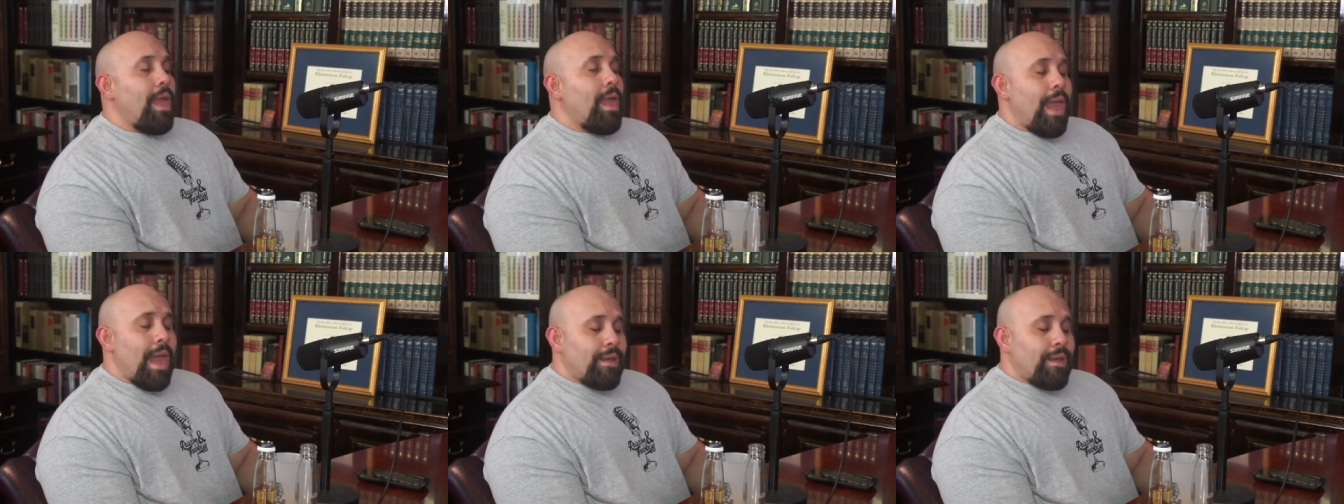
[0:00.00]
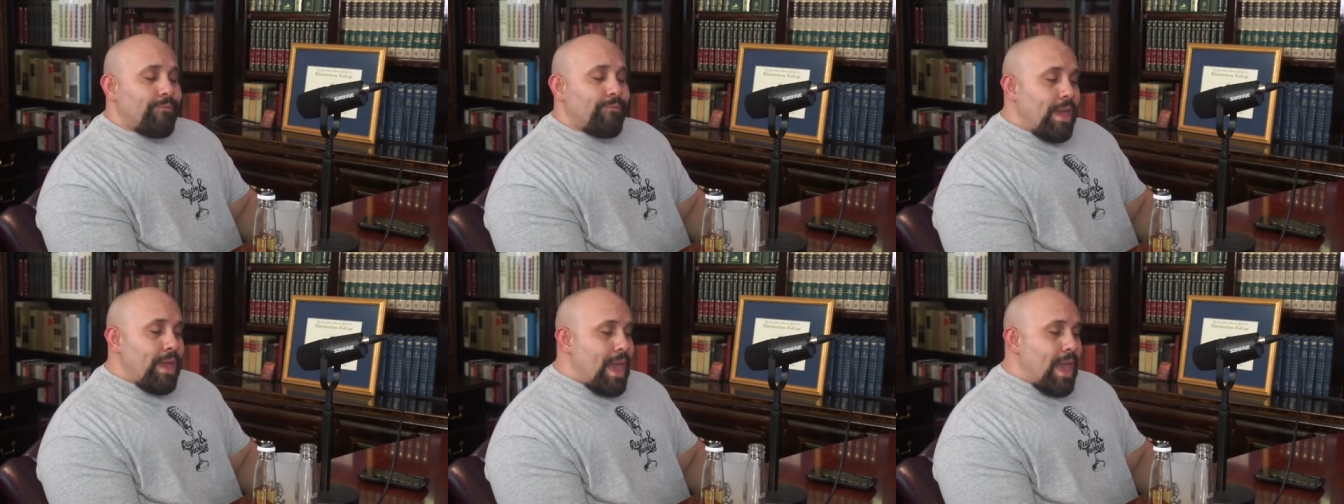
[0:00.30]

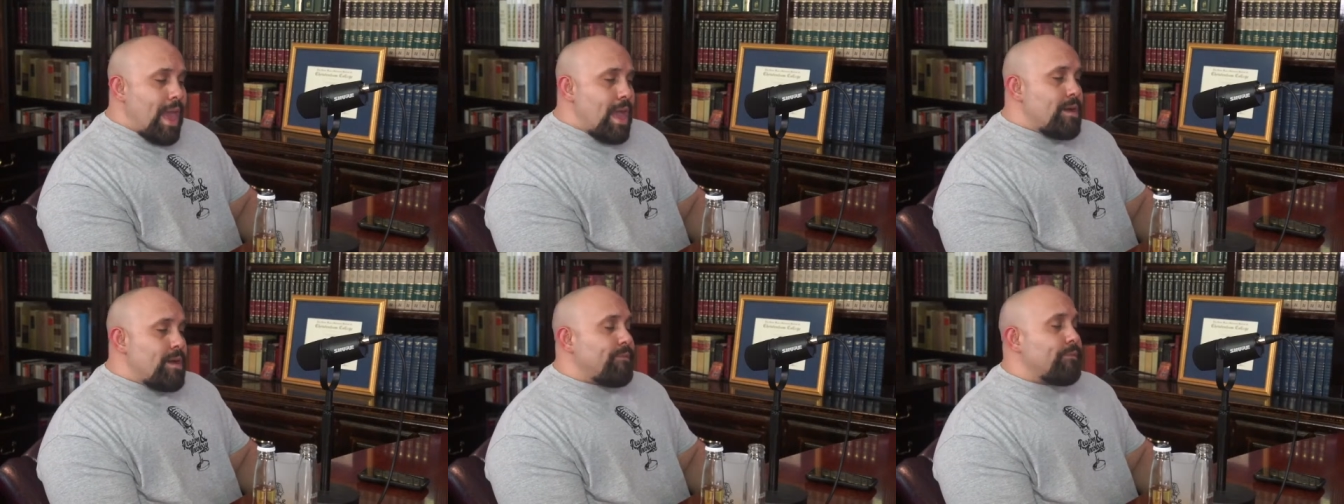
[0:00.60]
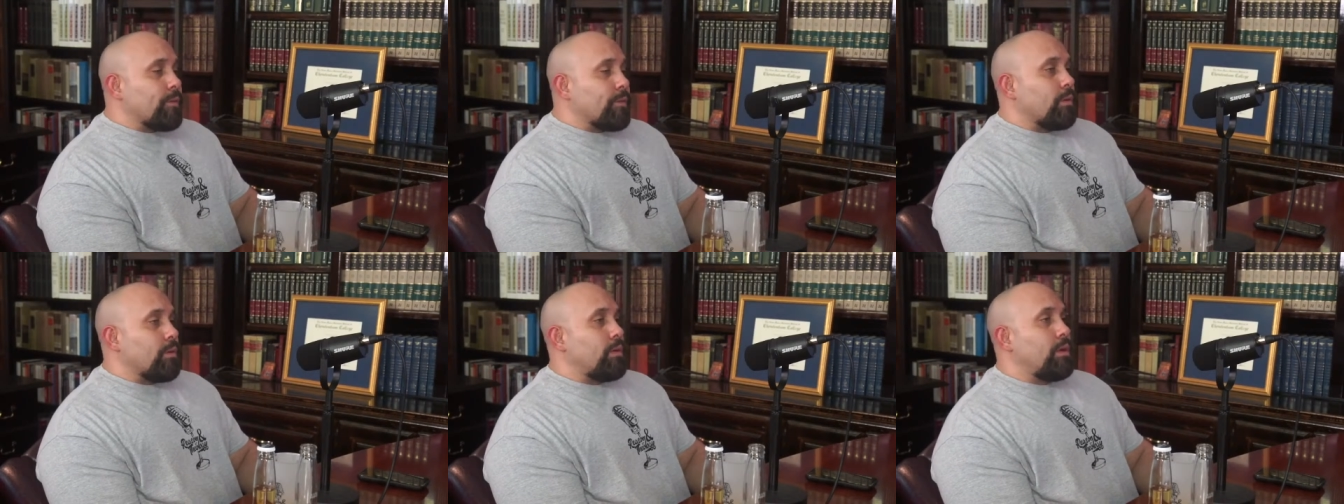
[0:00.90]
have
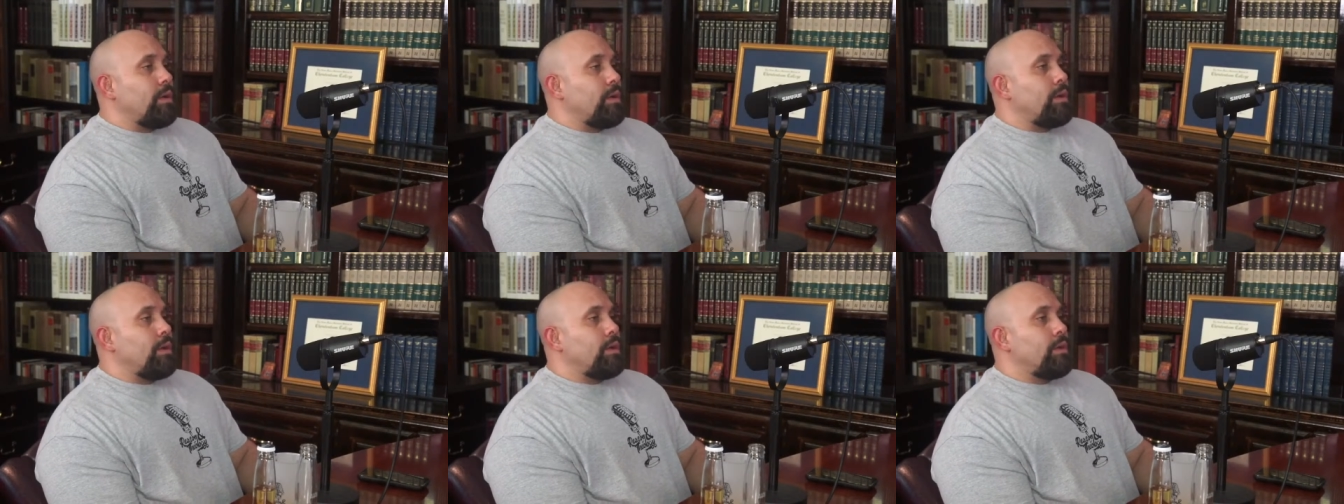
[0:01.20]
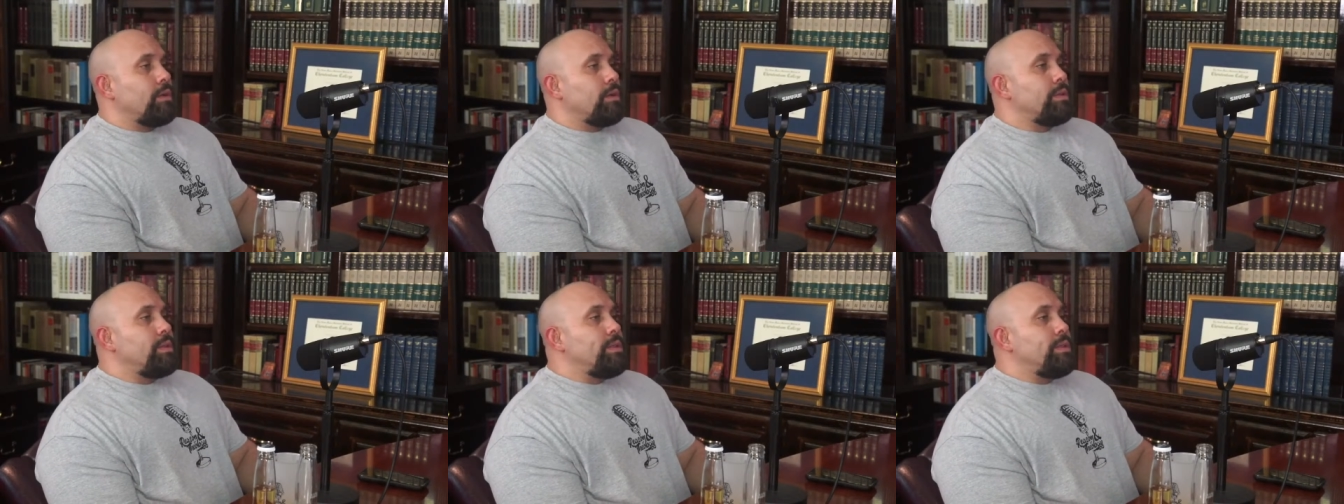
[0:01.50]
ever
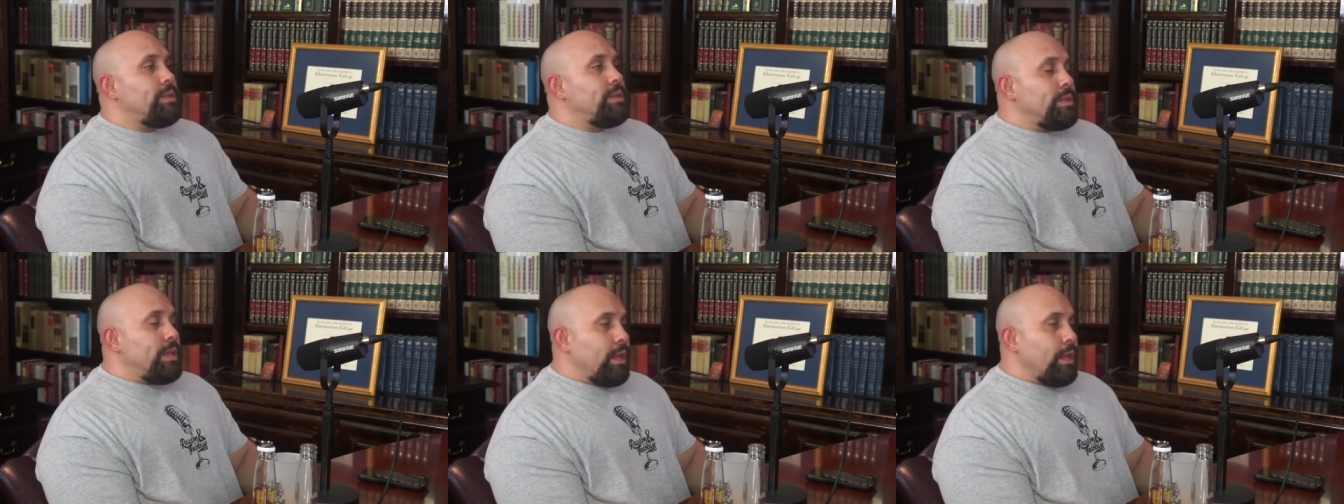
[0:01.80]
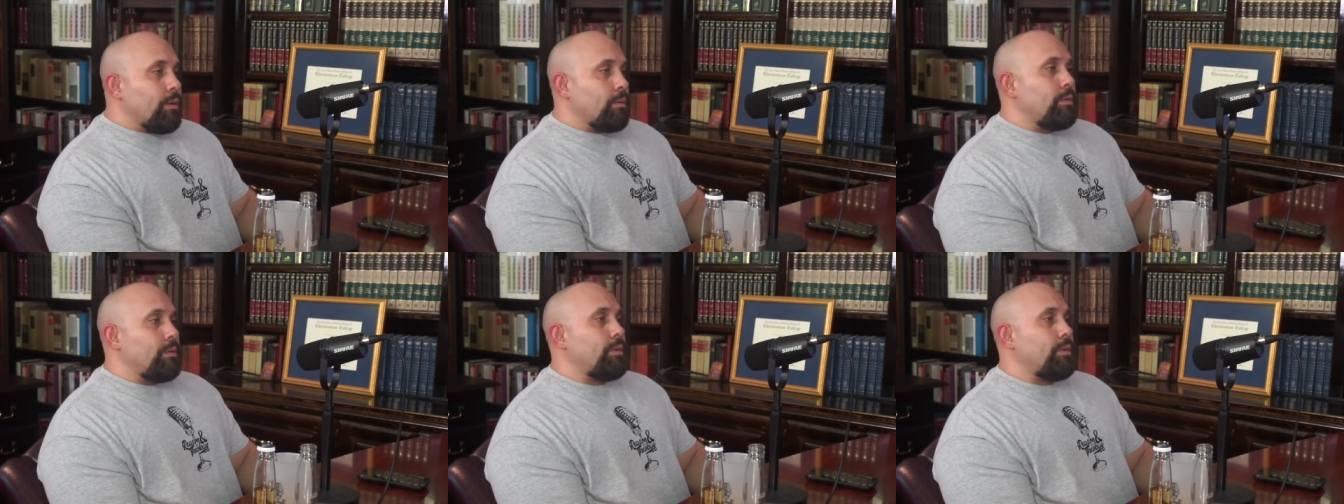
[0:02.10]

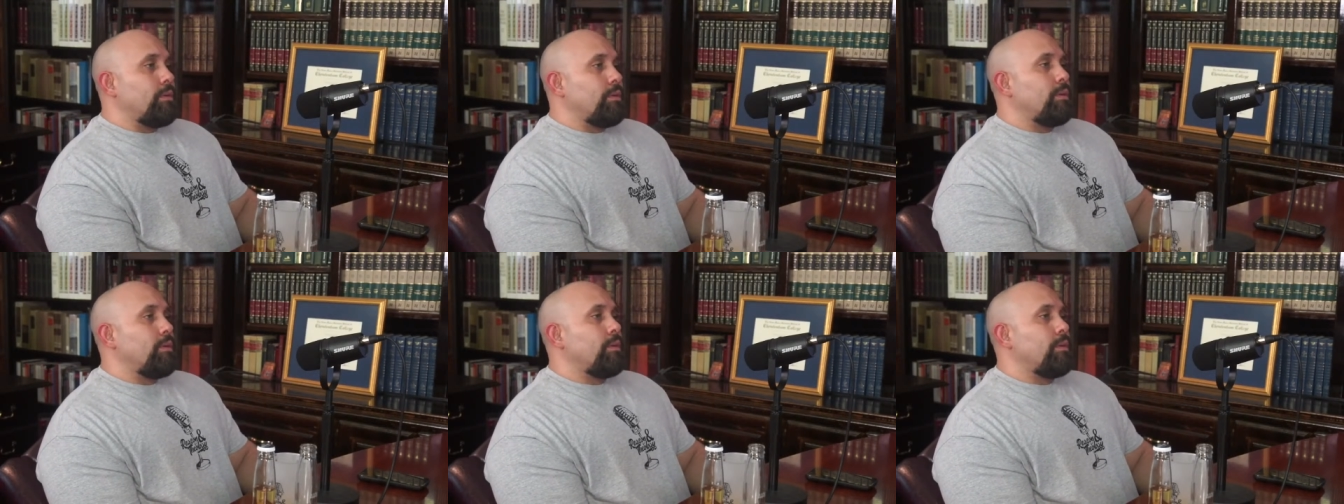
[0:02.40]
steered